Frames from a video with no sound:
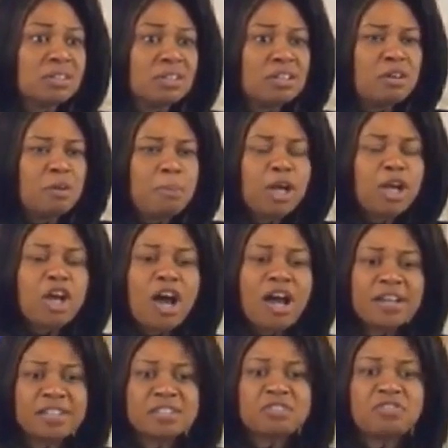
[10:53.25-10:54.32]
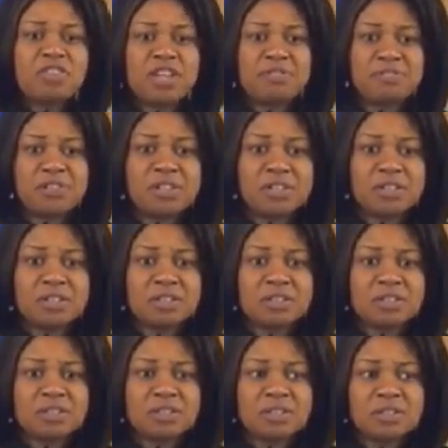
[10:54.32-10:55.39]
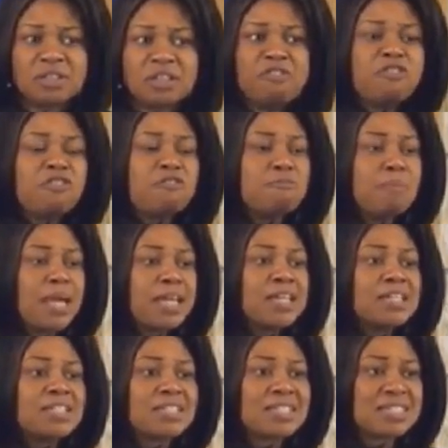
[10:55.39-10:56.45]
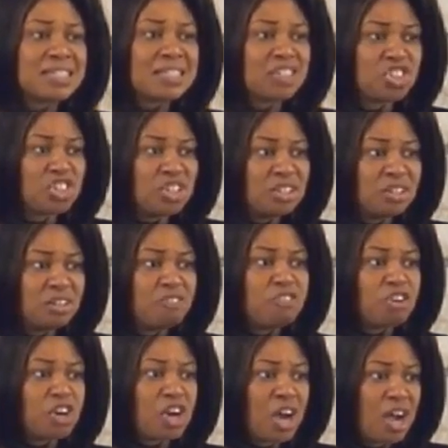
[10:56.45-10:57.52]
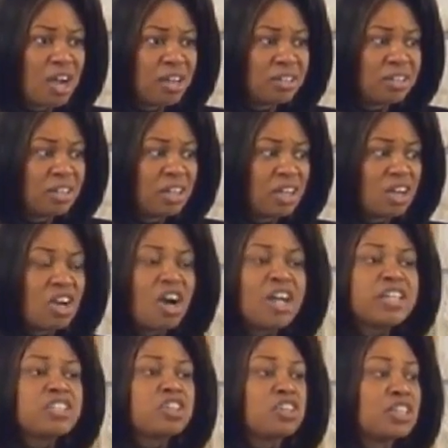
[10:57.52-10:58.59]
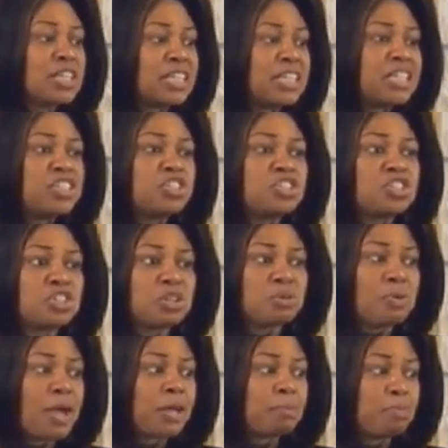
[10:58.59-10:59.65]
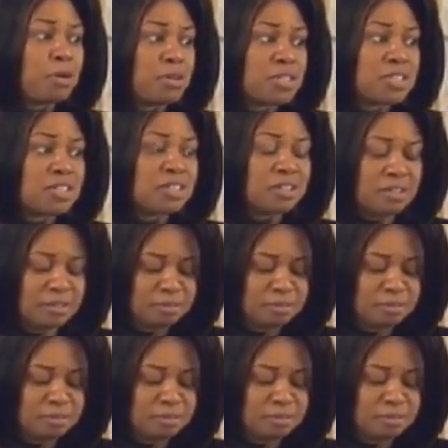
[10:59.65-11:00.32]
You know, but God is faithful. If you've made a decision for God, God is going to lead you to the right person.